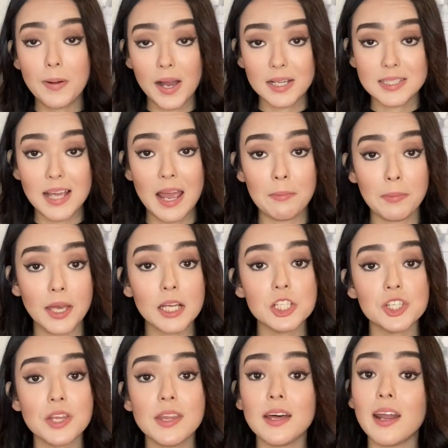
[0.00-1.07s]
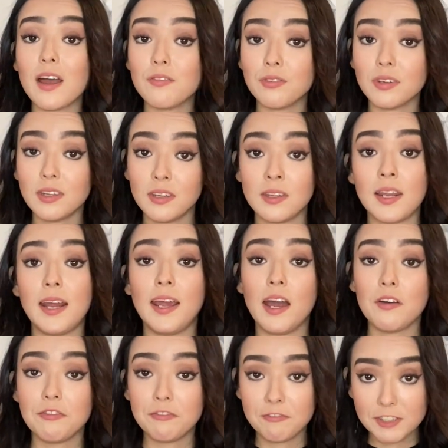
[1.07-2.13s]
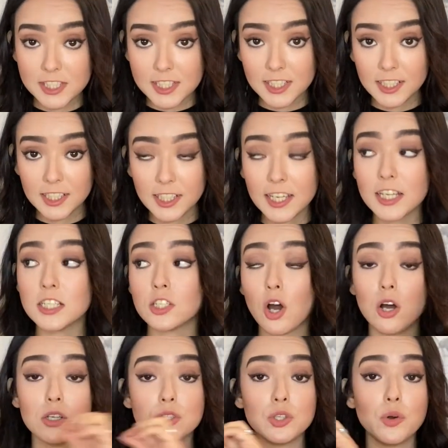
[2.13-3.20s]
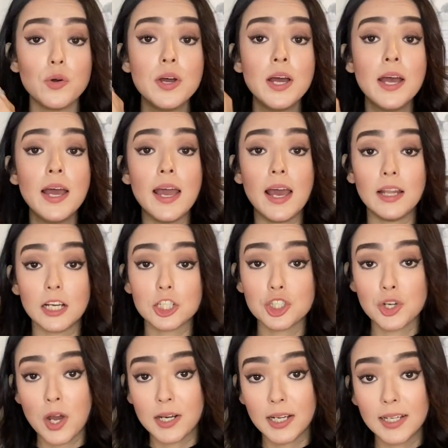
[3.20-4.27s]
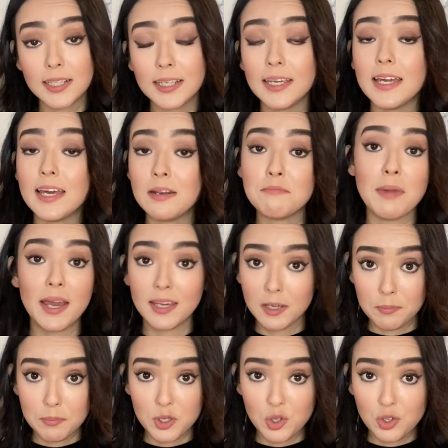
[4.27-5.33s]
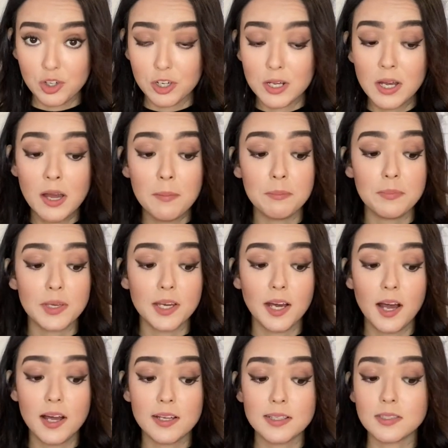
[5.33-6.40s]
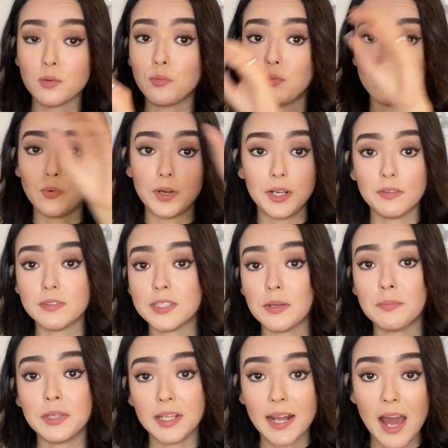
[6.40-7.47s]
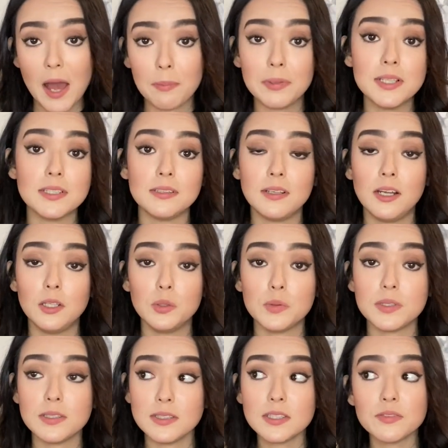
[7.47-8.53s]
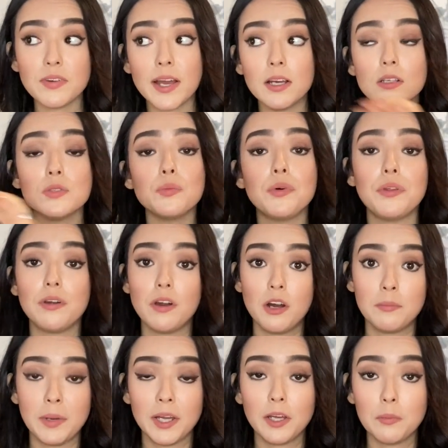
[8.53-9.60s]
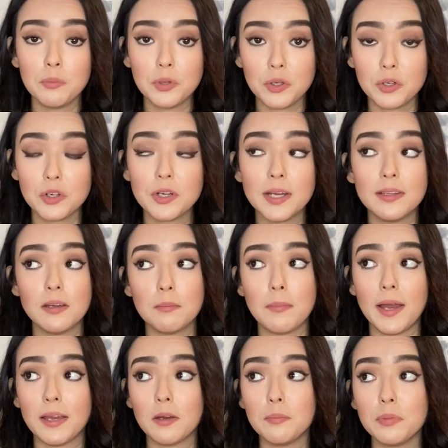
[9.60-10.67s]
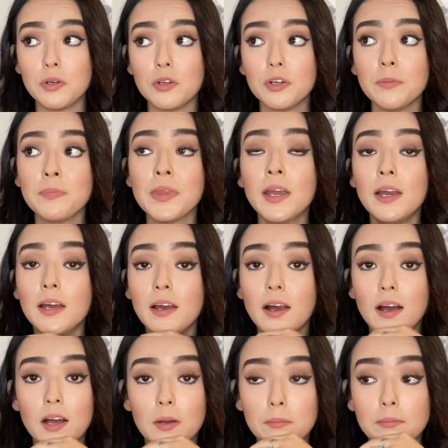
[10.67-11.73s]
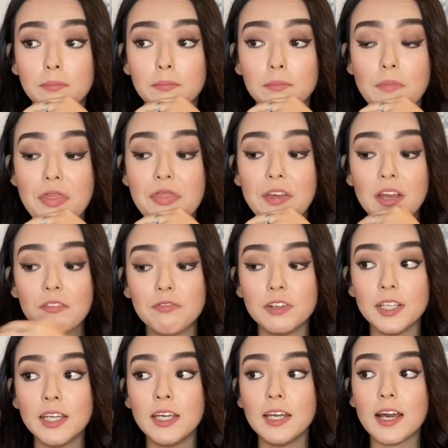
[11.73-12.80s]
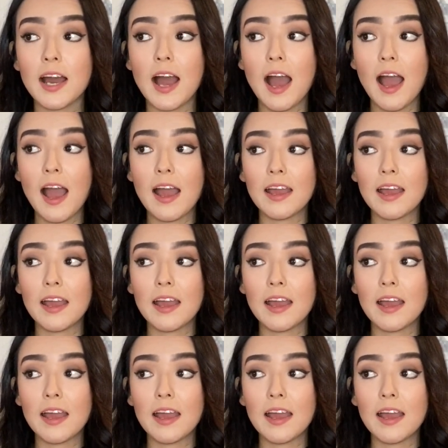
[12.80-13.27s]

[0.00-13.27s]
but I make sure that everything that I have physically is also electronically in my computer, because what if something happens and I lose these files? Well, they're on my computer, and then my computer, thankfully,